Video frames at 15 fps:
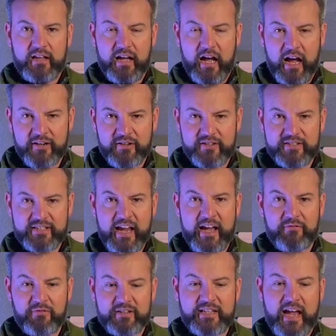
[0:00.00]

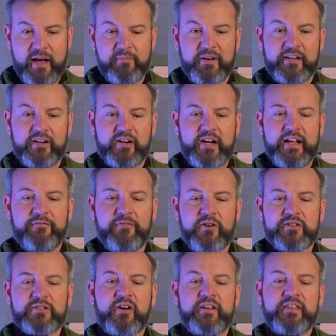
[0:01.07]
understand what's happening here. In 1
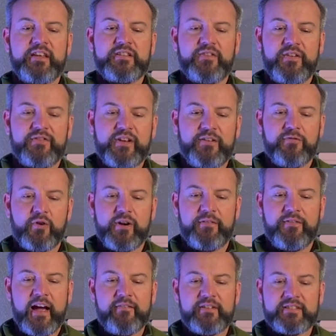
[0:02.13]
Corinthians 15
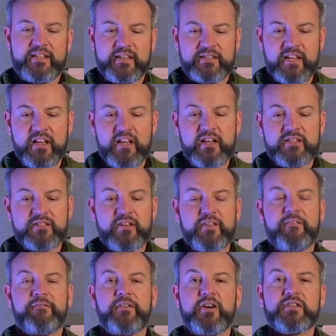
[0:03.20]
45, it says, so the
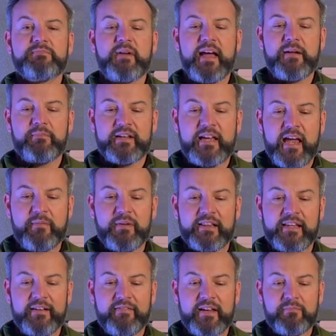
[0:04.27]
first man became a
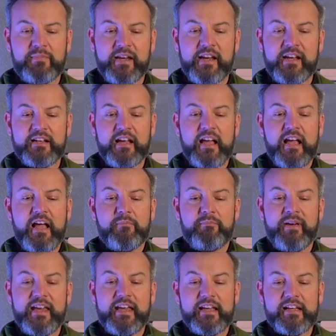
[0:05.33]
living being,
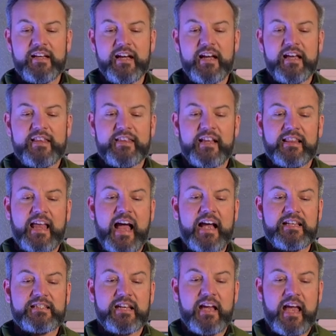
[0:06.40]
being the
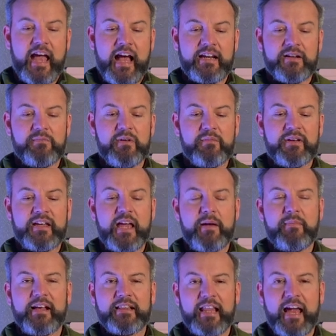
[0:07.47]
last Adam
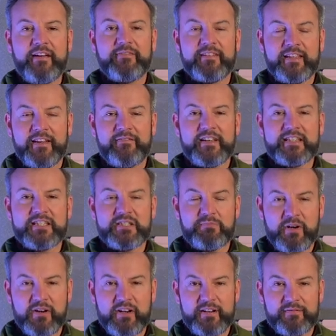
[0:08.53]
became a life-giving
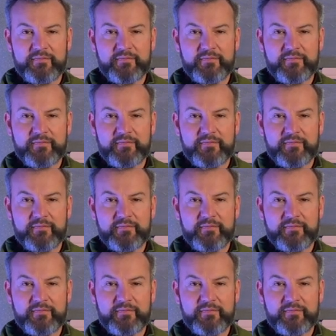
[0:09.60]
spirit.